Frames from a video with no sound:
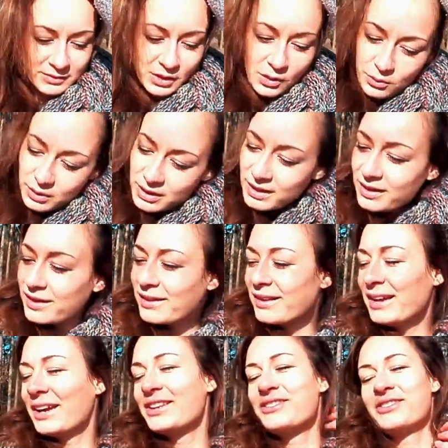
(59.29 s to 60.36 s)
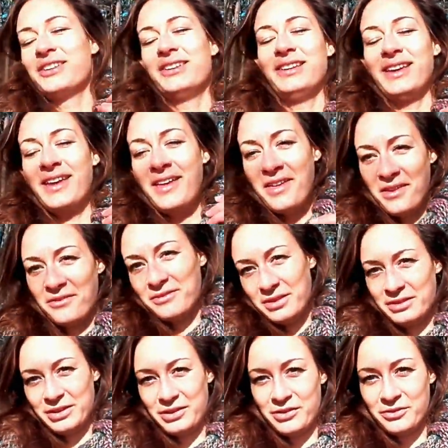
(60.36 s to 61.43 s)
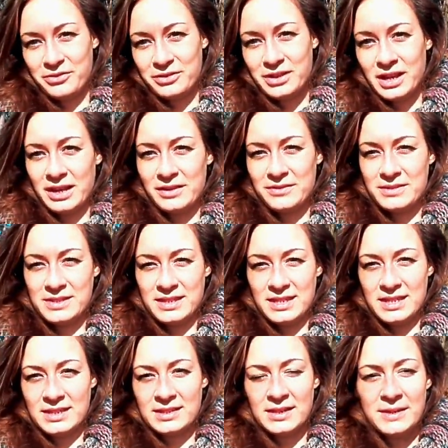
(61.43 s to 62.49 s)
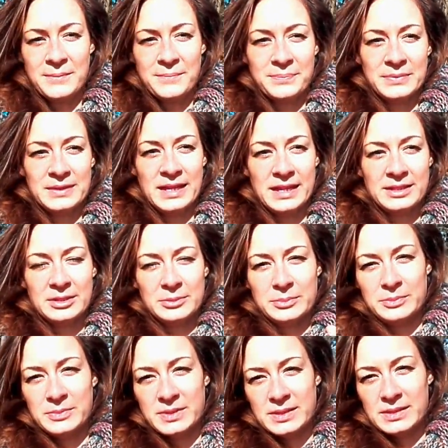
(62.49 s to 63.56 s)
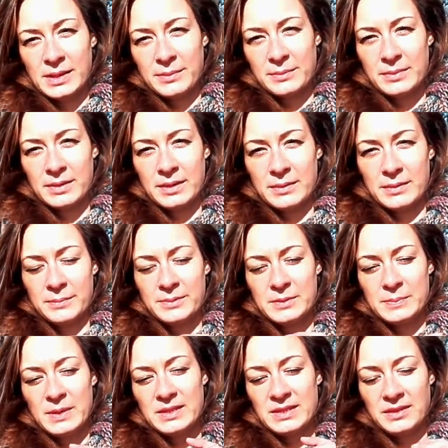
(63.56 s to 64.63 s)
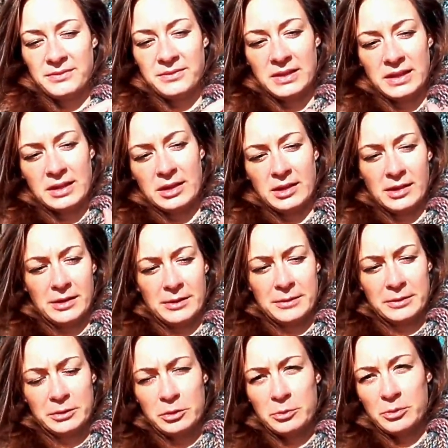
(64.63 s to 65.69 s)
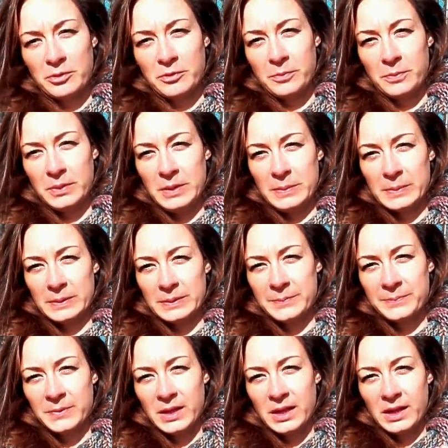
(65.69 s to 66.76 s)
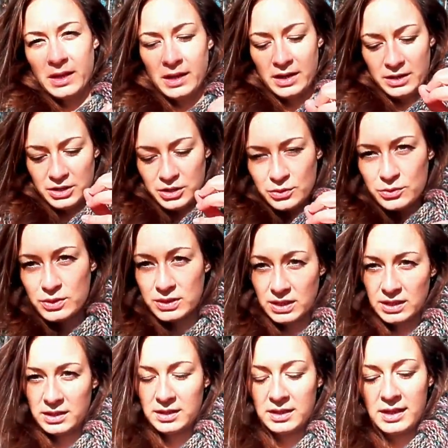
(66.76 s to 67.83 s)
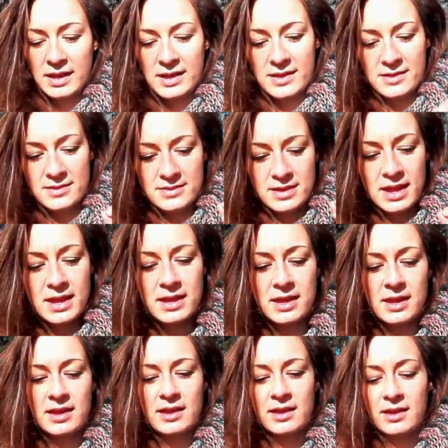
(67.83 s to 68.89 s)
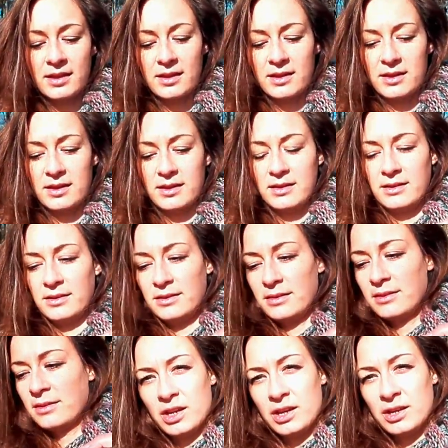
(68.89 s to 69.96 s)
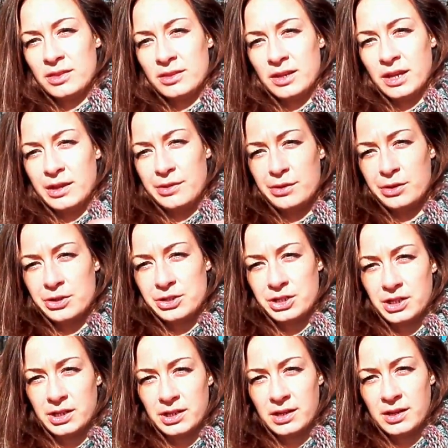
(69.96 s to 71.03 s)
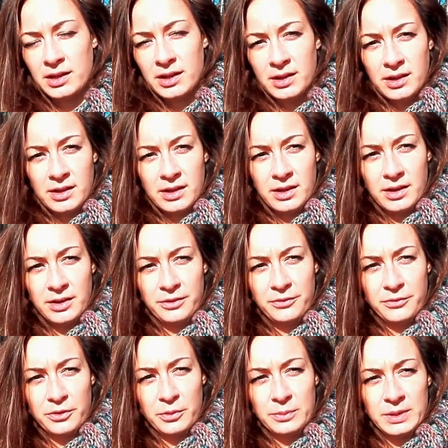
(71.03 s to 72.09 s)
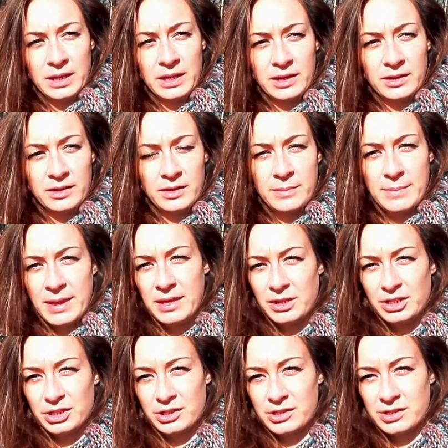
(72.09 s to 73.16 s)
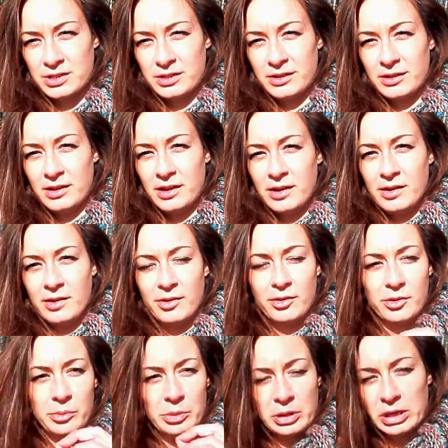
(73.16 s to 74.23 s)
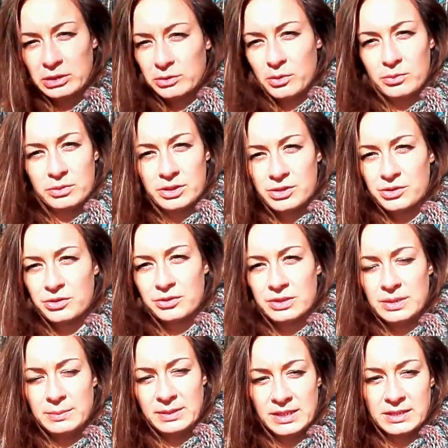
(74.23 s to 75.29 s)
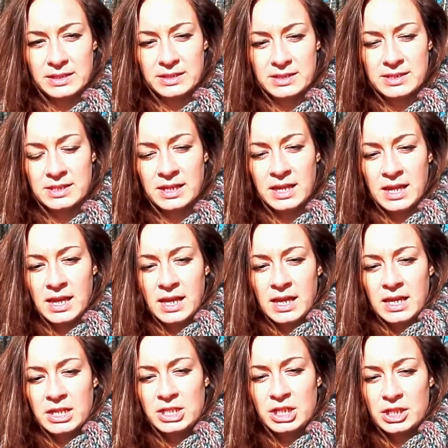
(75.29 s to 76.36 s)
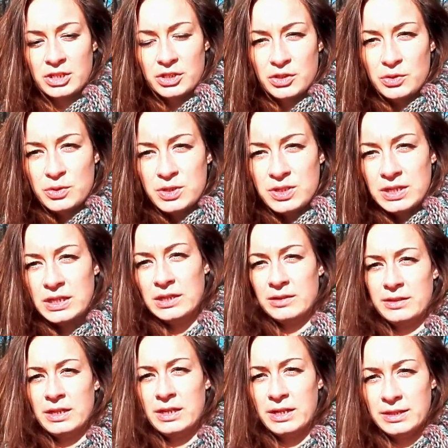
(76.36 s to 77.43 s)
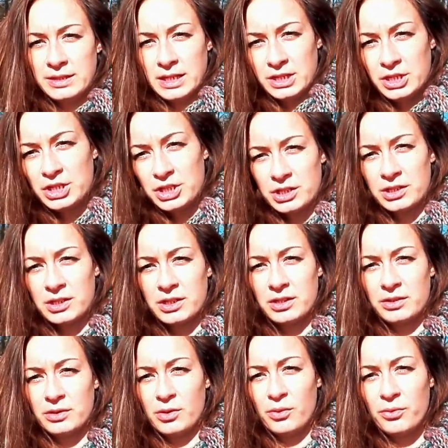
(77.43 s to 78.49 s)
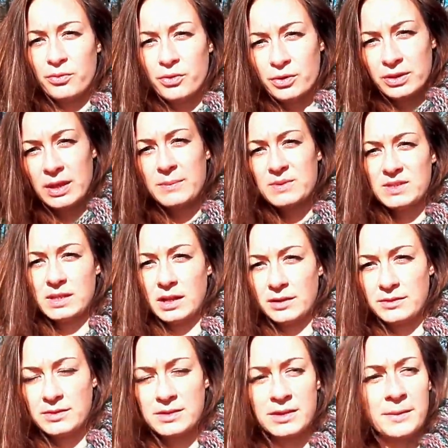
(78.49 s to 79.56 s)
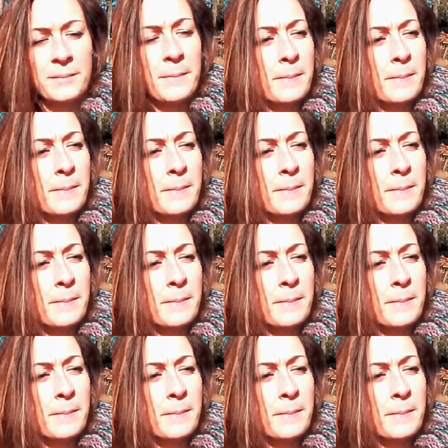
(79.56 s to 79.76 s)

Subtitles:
no, actually, very often I've seen that some specific group of people are using and taking the energy from their managers or product owners or team leaders just to steal their attention, for themselves.